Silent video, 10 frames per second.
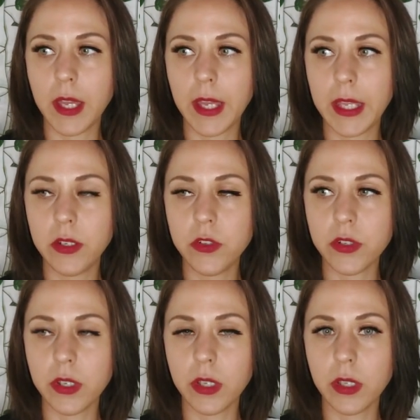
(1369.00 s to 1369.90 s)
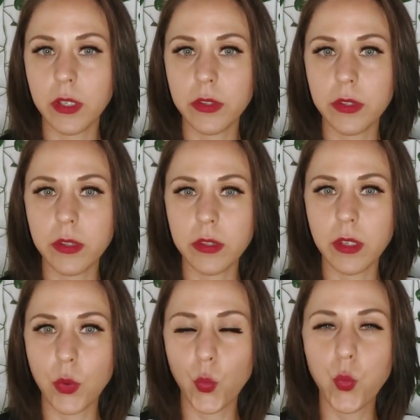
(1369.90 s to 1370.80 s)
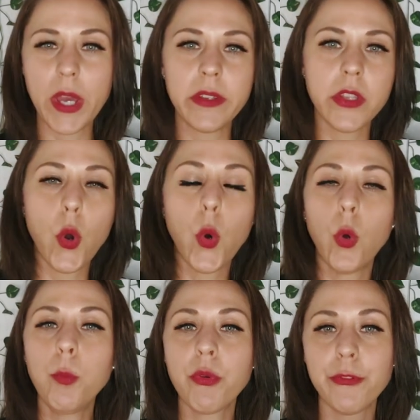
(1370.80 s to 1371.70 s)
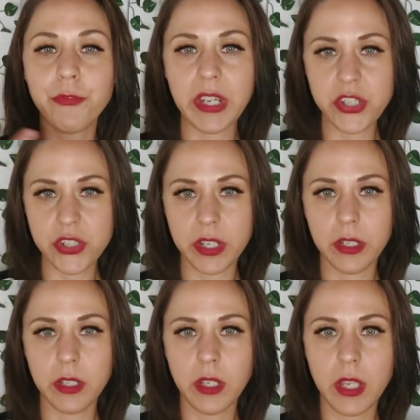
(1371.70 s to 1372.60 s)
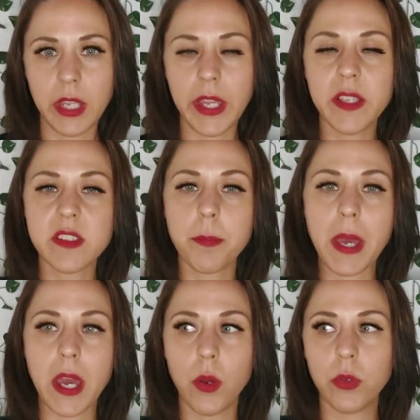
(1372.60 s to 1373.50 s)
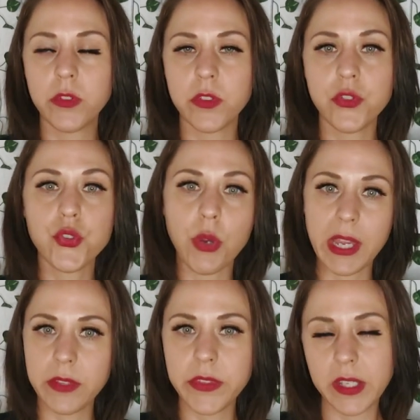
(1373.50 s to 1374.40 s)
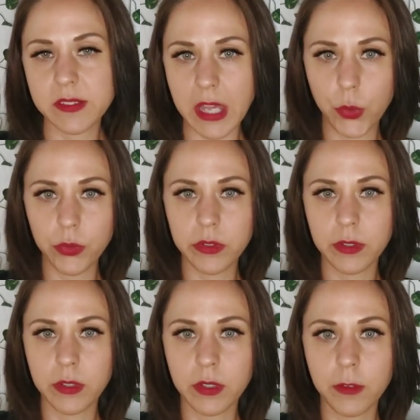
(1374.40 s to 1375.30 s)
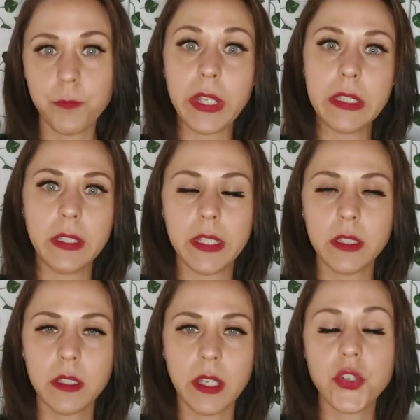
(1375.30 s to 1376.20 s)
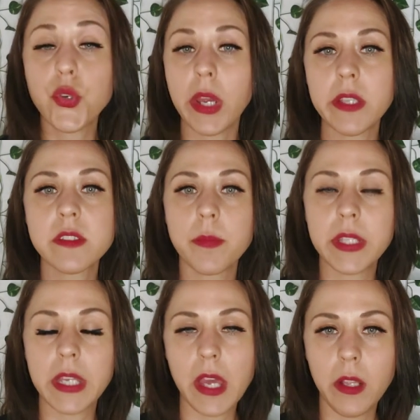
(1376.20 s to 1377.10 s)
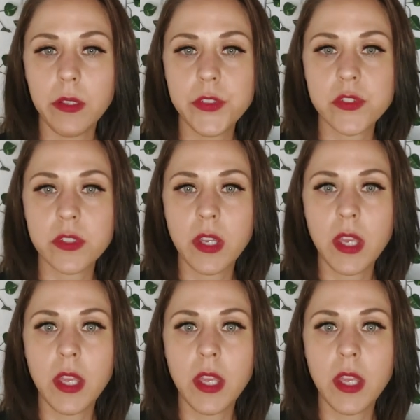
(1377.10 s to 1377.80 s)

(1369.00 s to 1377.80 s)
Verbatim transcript: And when the whole profession is about trying things out, failing, and trying something else,